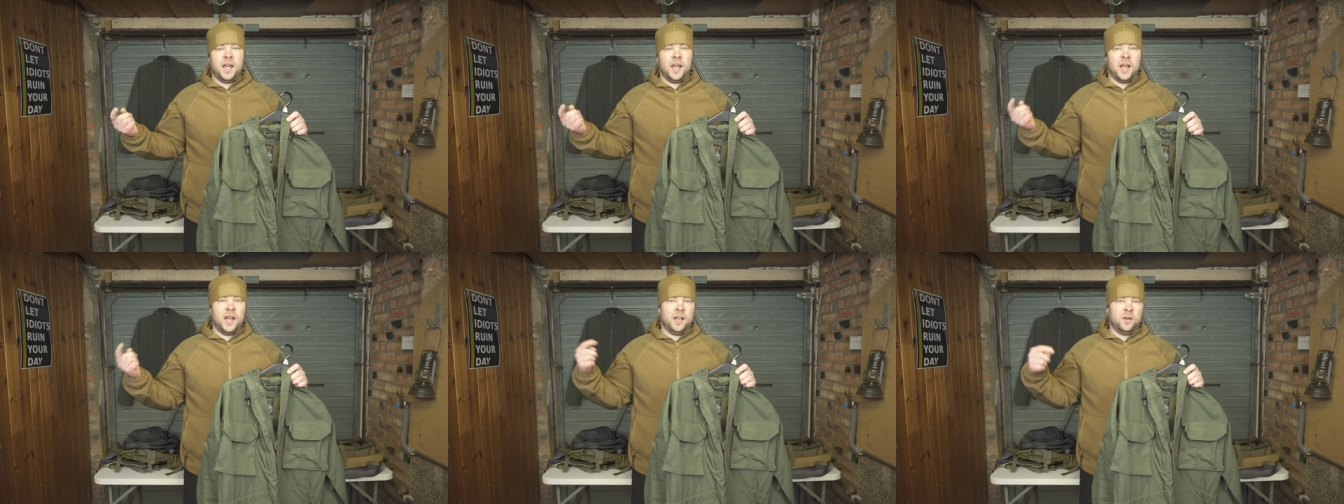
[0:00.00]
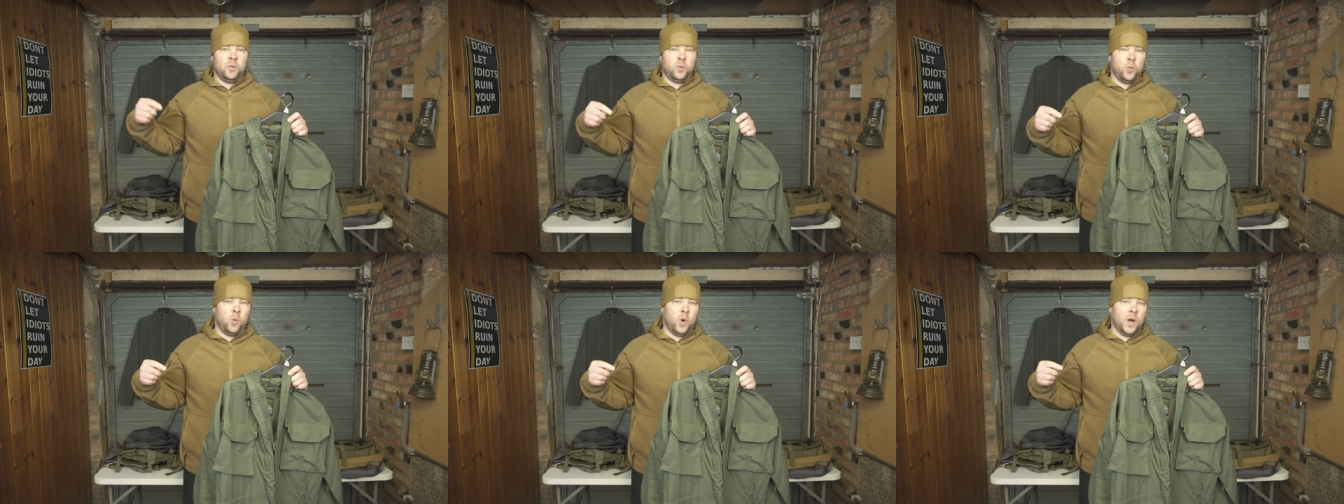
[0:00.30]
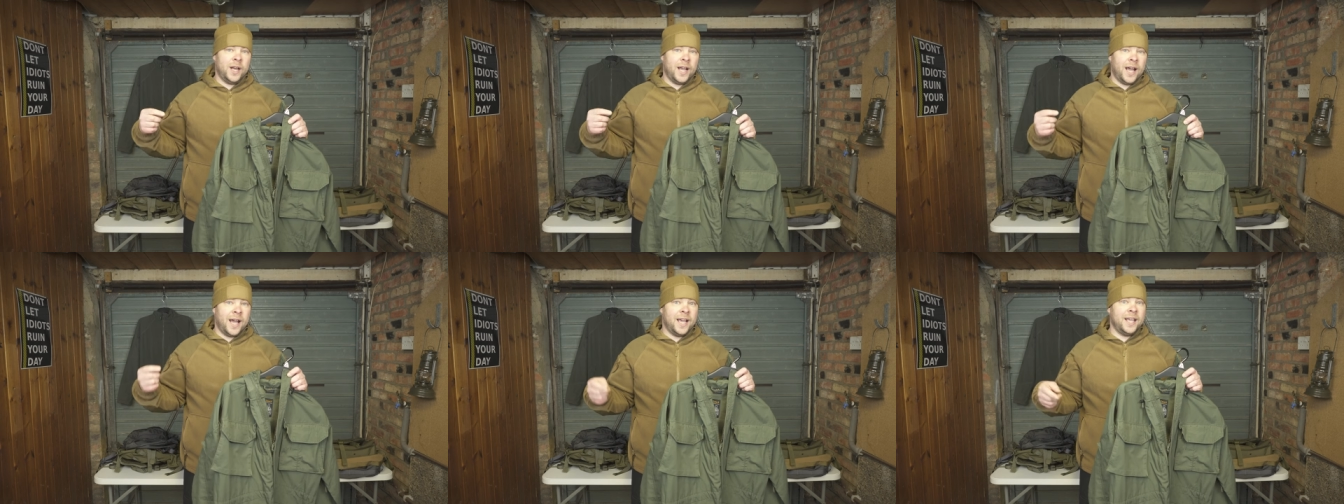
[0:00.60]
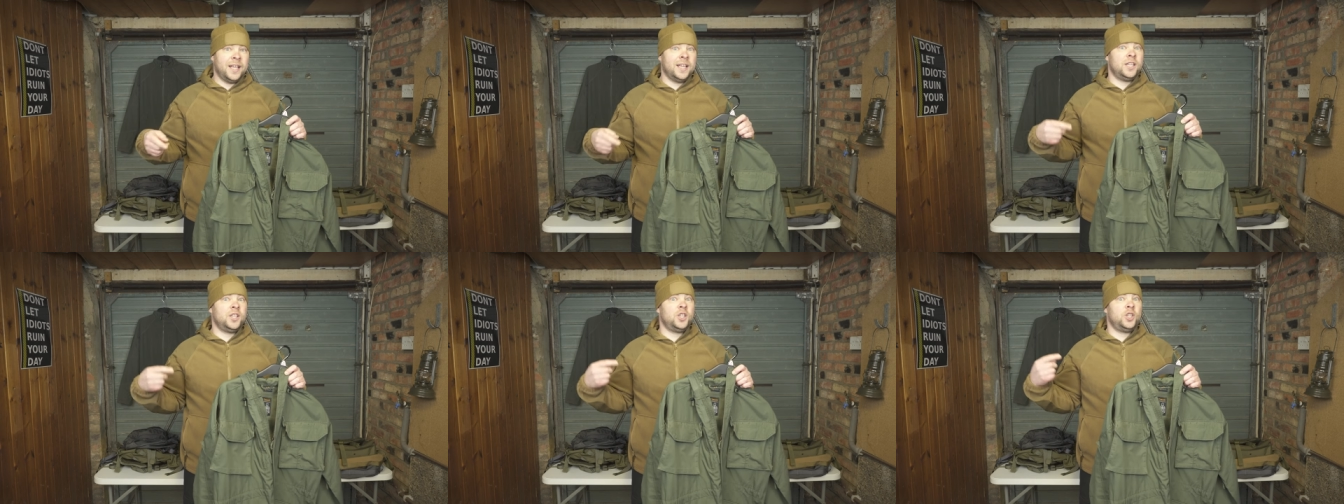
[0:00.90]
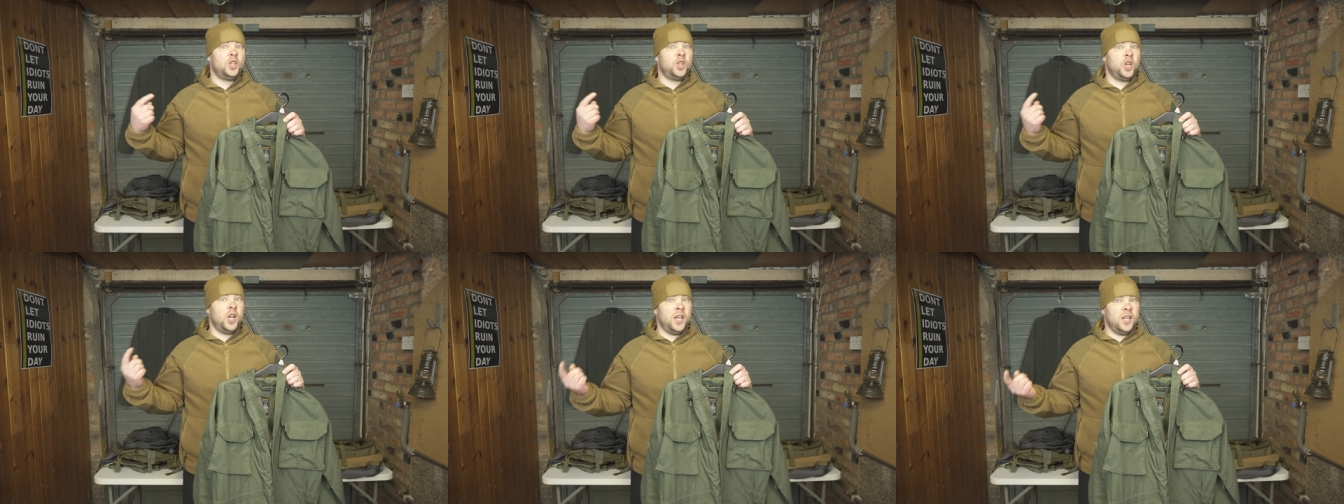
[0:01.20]
and what I
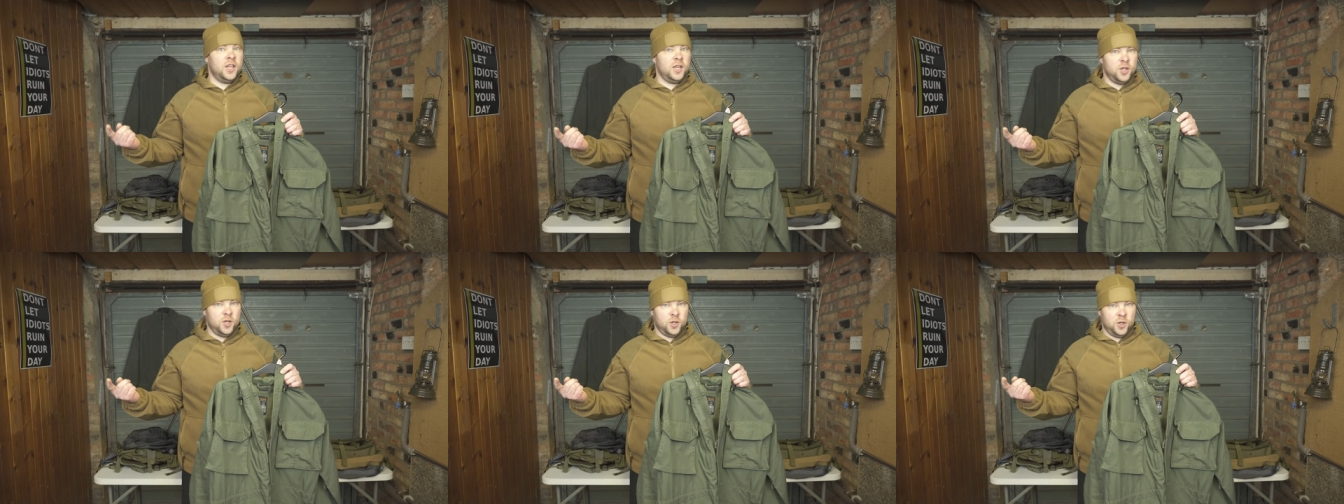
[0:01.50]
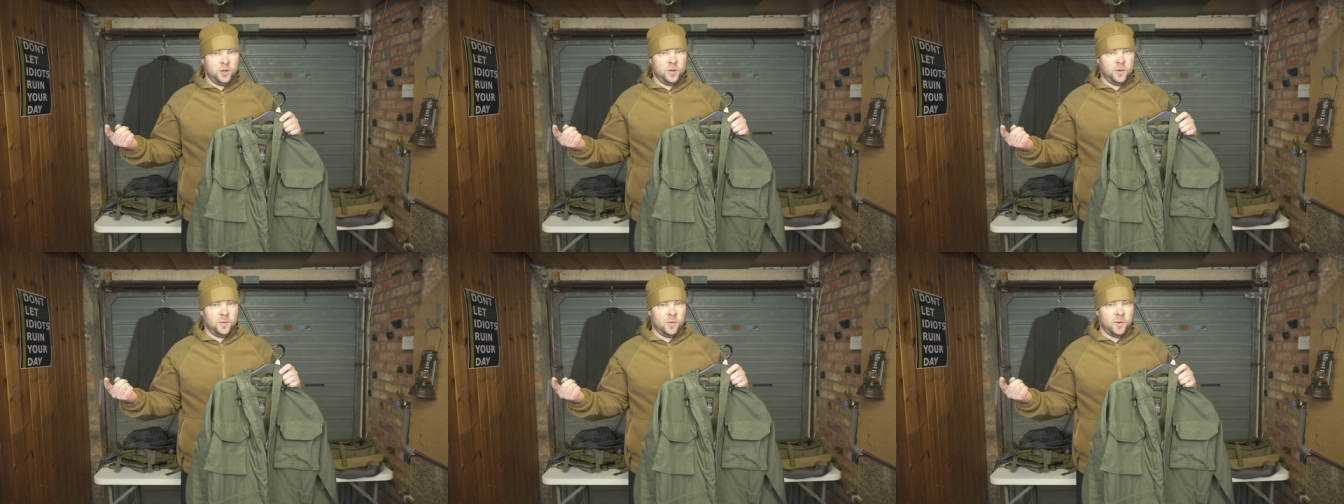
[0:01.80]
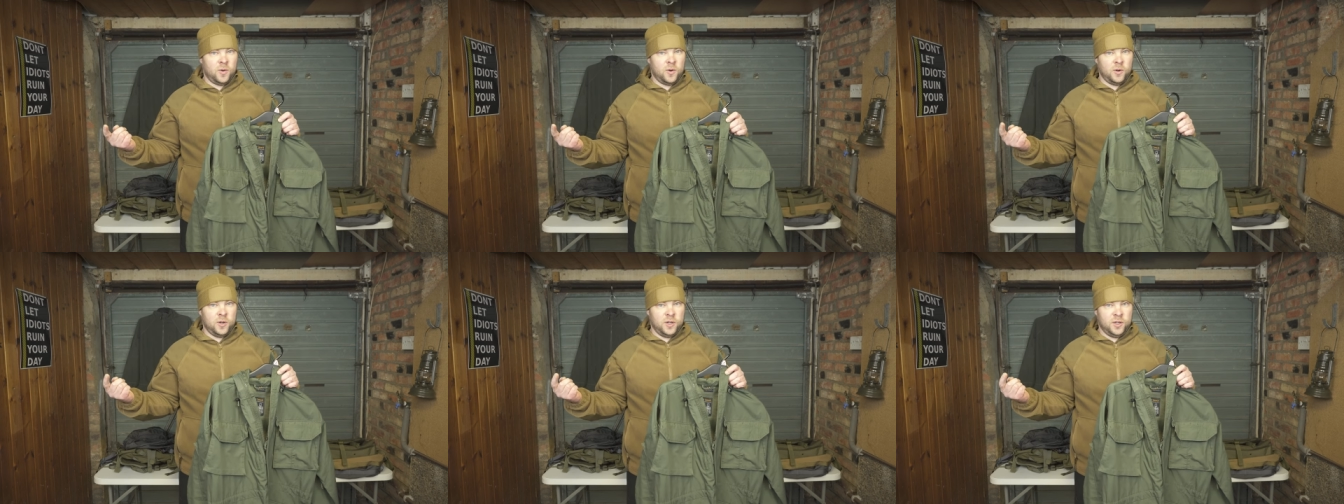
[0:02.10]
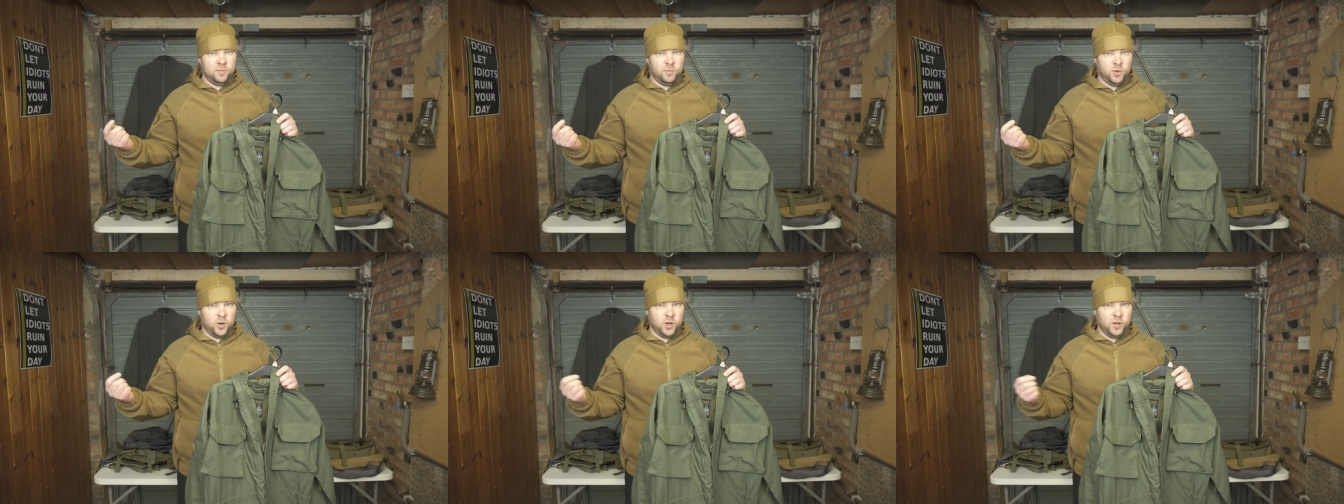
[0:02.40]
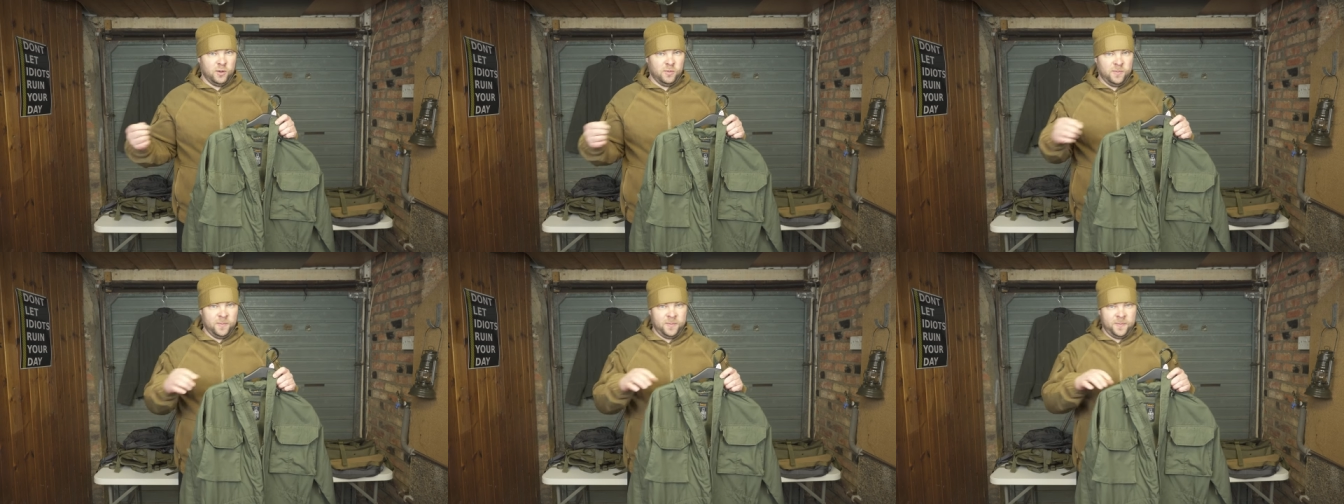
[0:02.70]
change on this
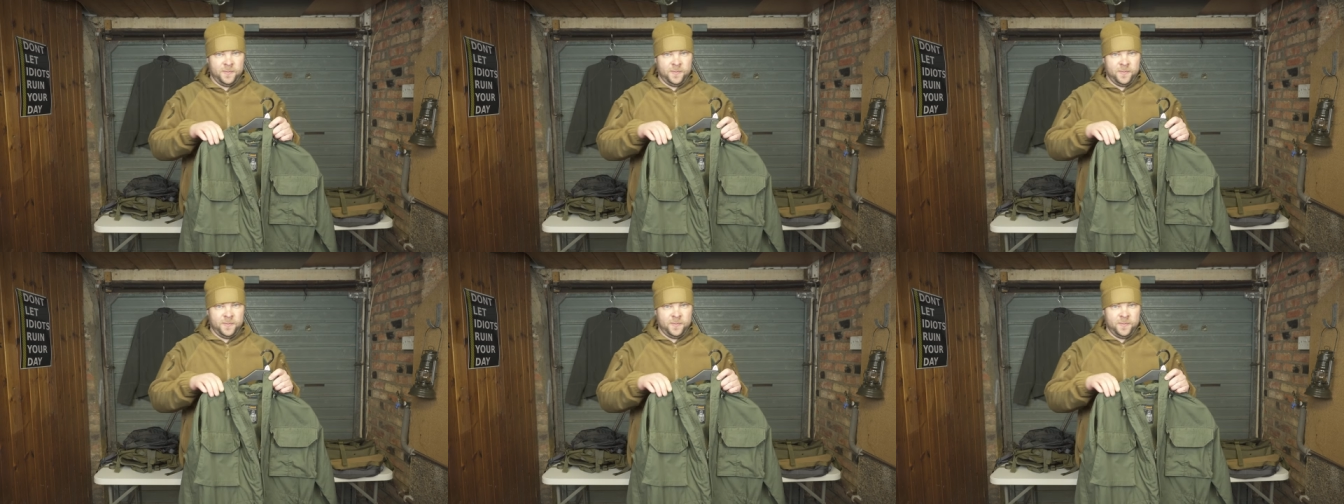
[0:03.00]
model.